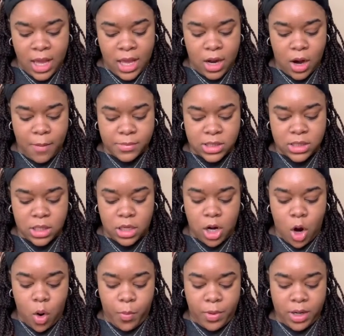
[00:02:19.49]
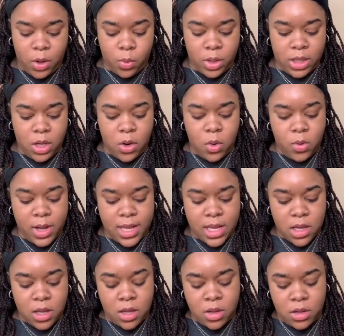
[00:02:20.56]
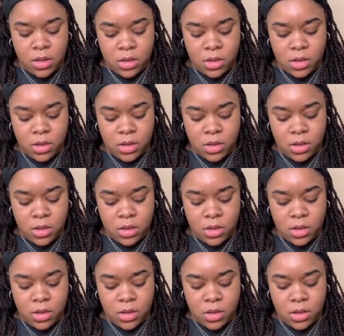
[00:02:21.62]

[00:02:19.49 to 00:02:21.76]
Here, I'm just gonna open it really quick.